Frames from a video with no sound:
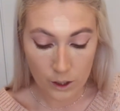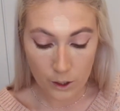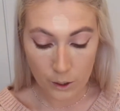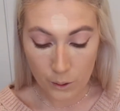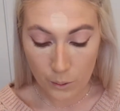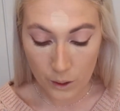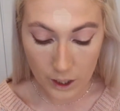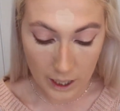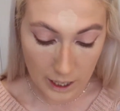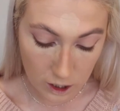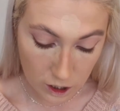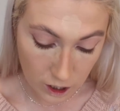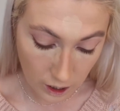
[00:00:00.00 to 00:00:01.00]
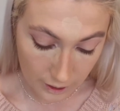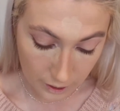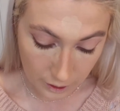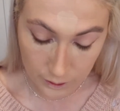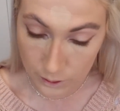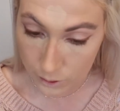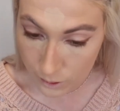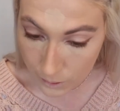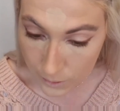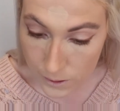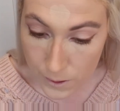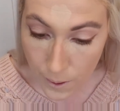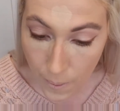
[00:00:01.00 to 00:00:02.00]
Who actually knows?
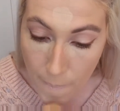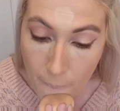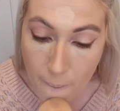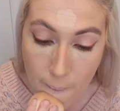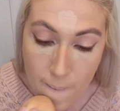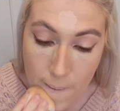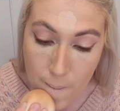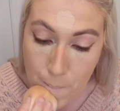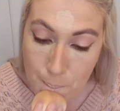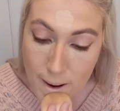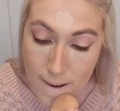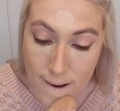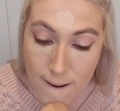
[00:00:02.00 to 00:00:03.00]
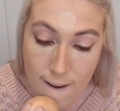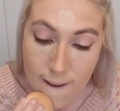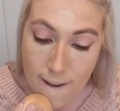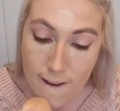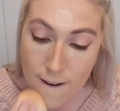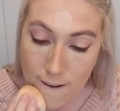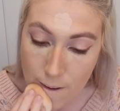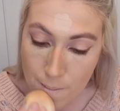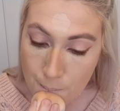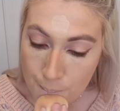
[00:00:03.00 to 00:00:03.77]
So I'm going to blend that in.